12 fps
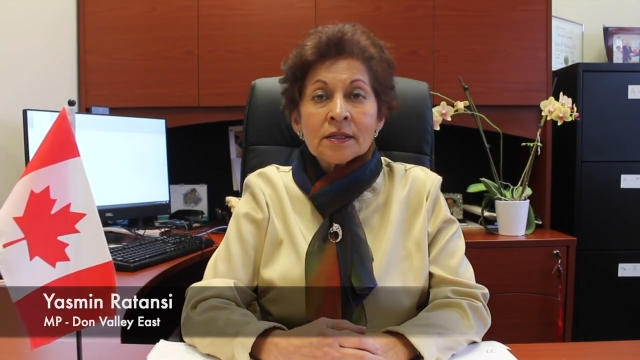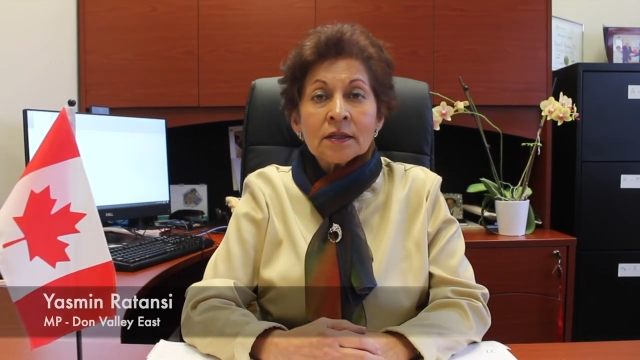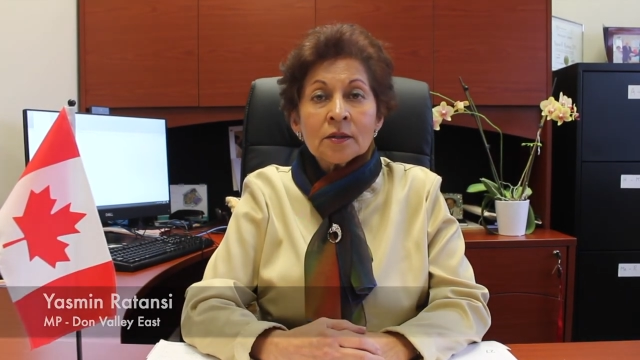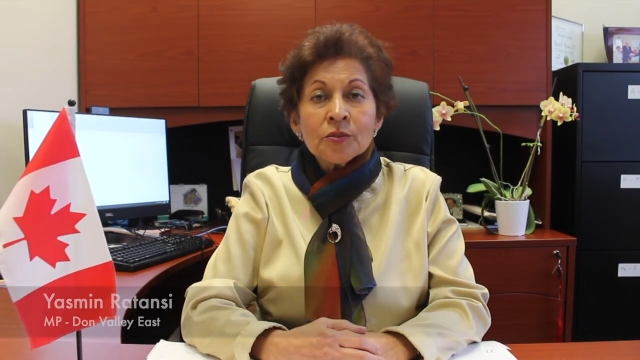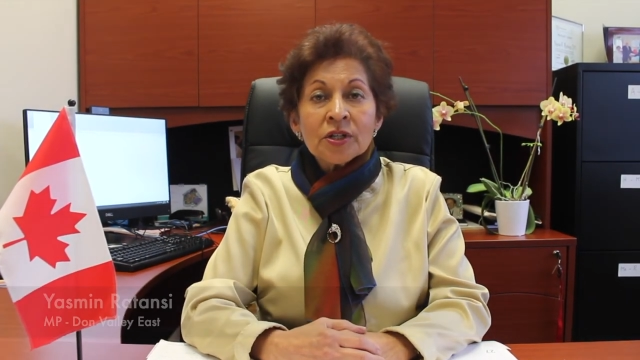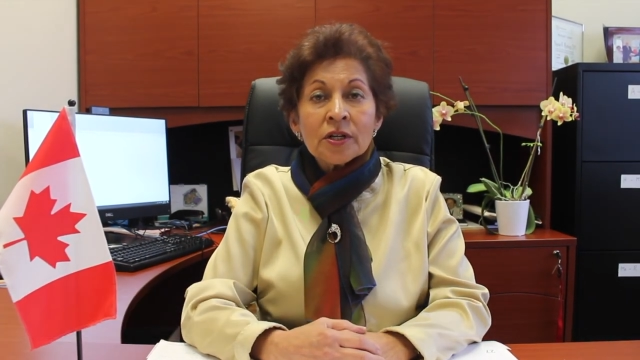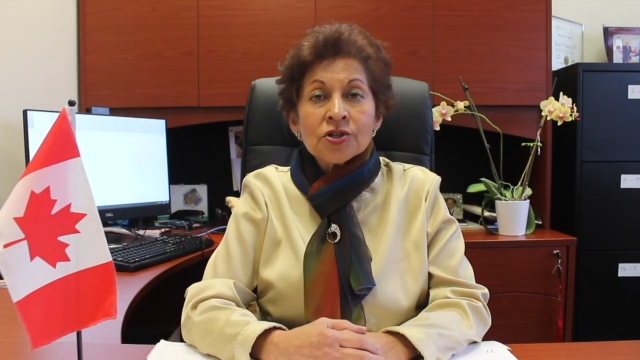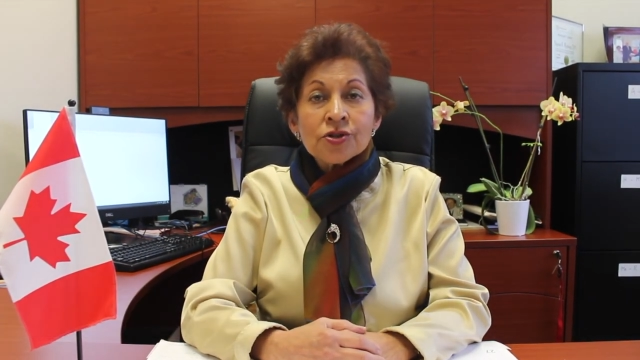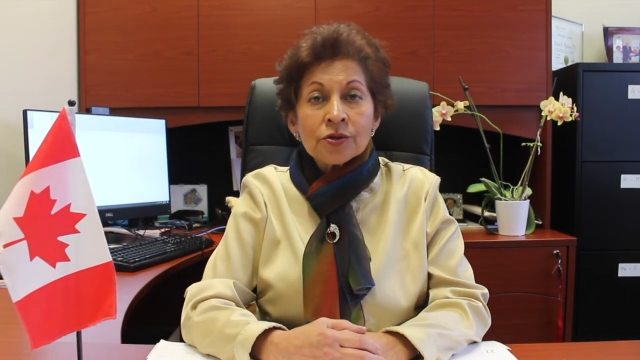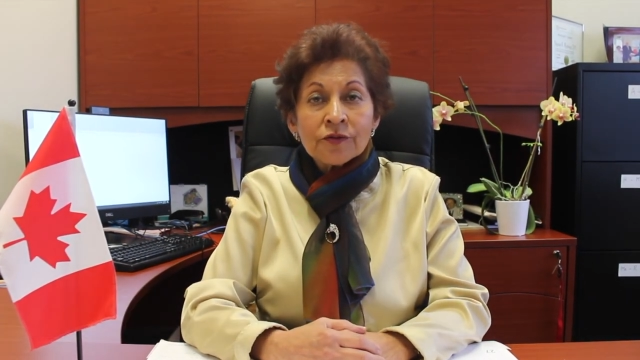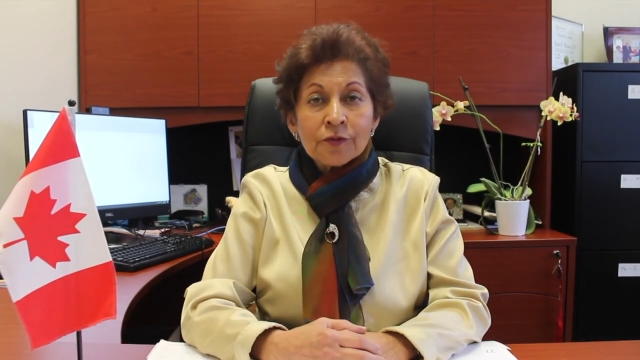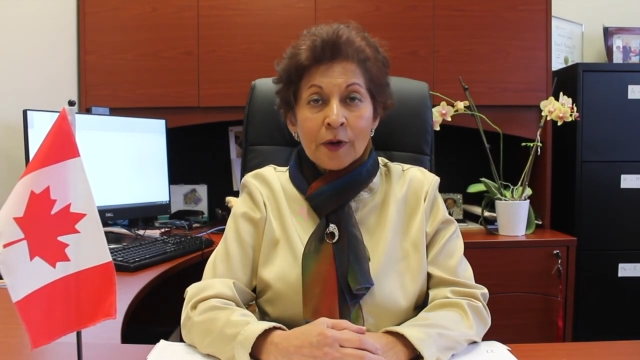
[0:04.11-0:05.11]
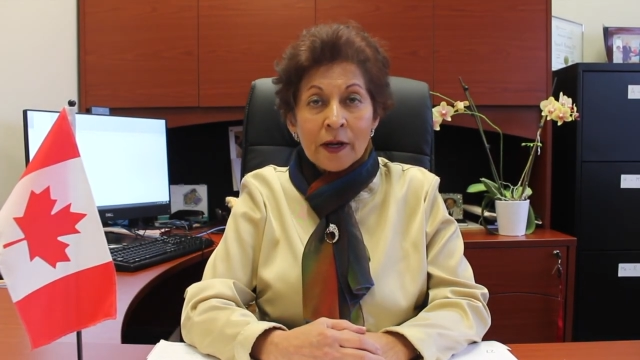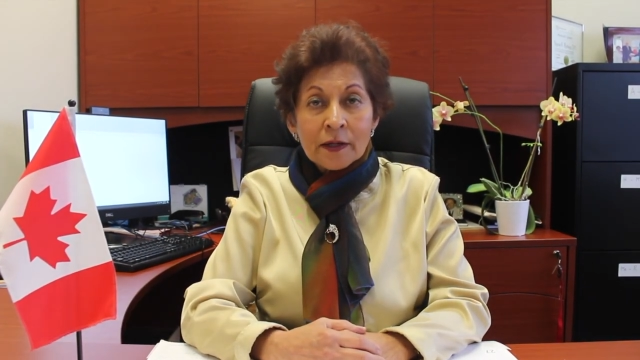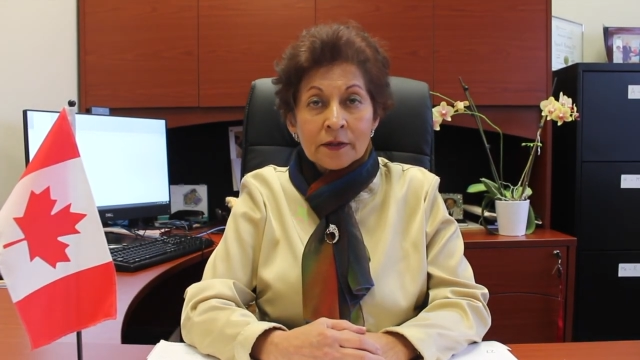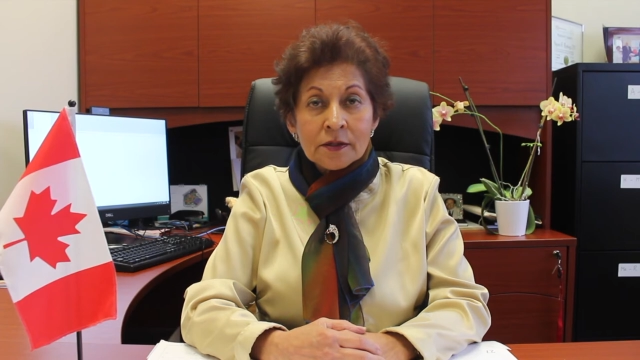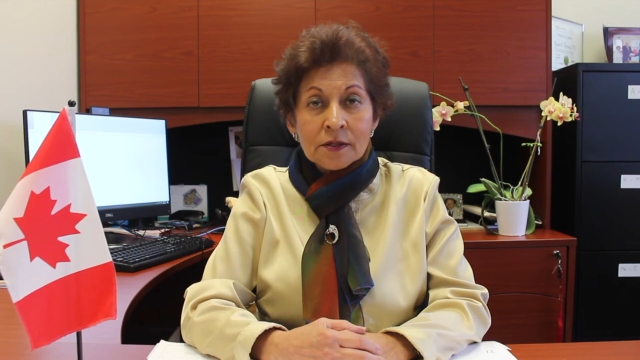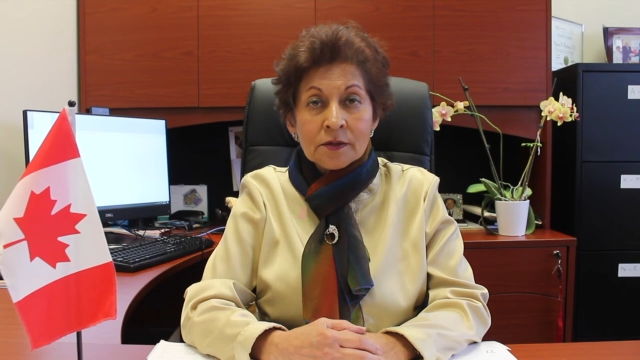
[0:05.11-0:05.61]
Elimination of
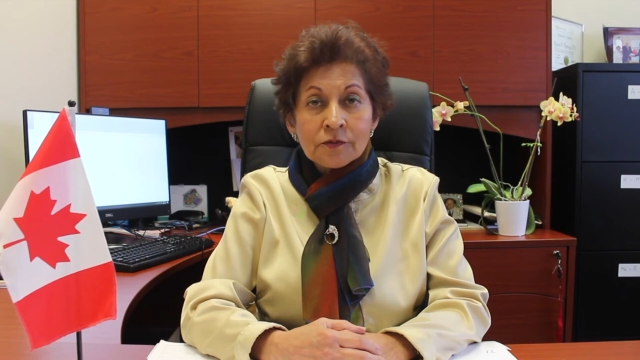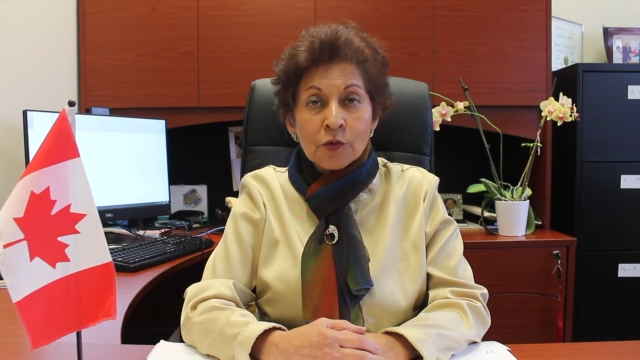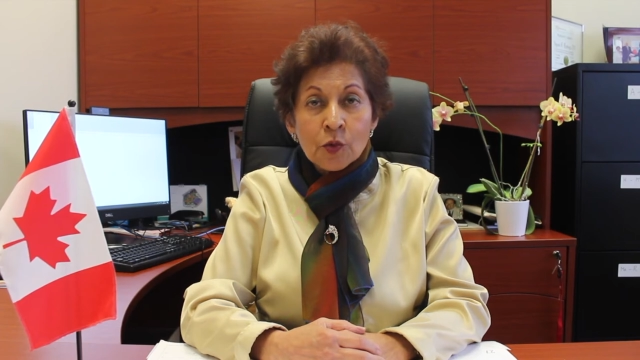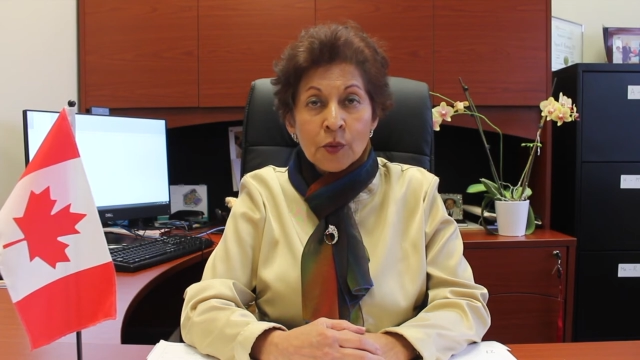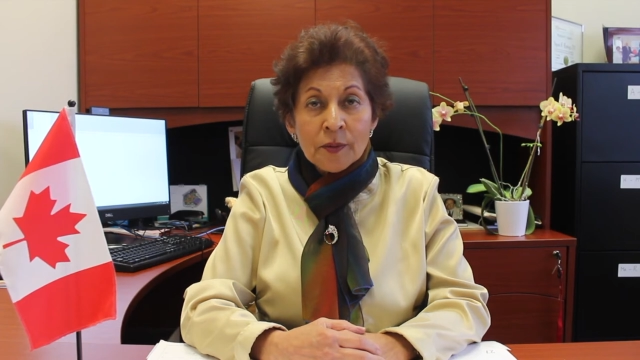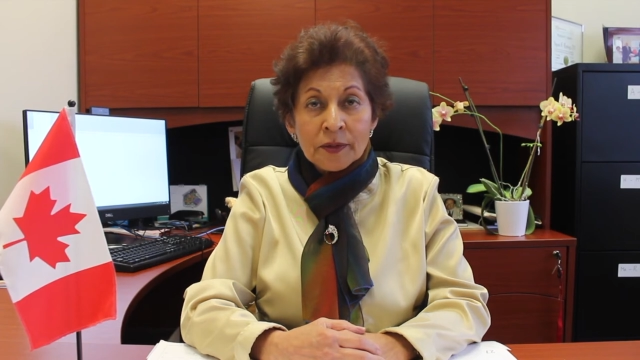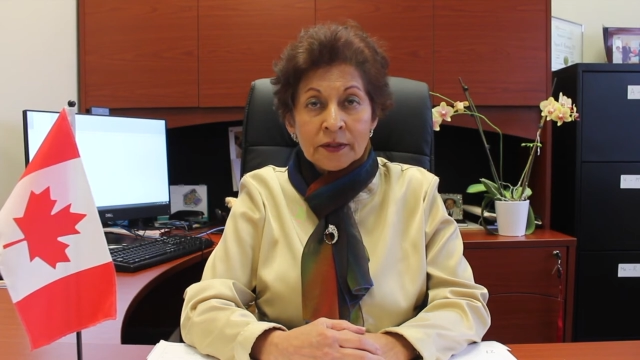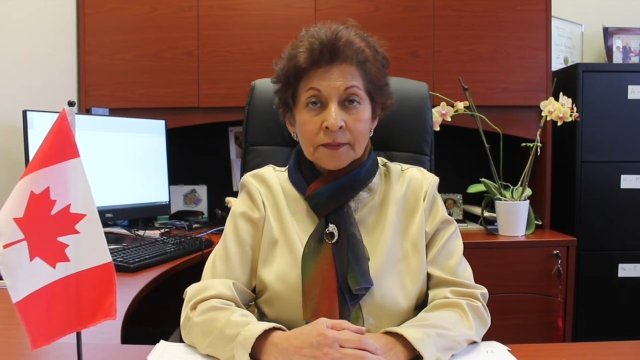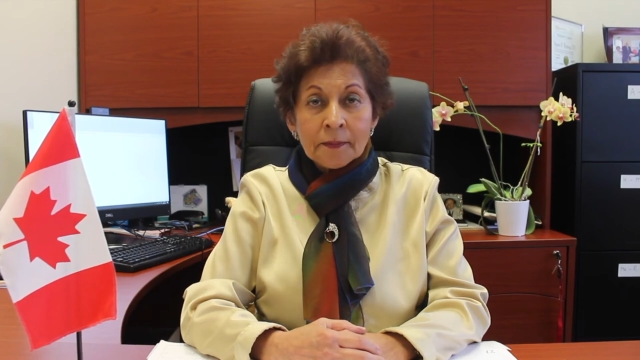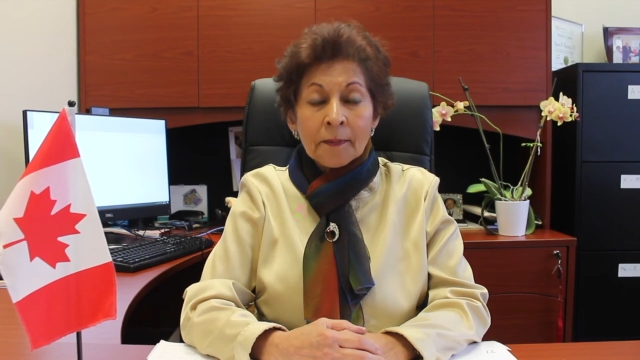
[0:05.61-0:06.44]
Violence for Women.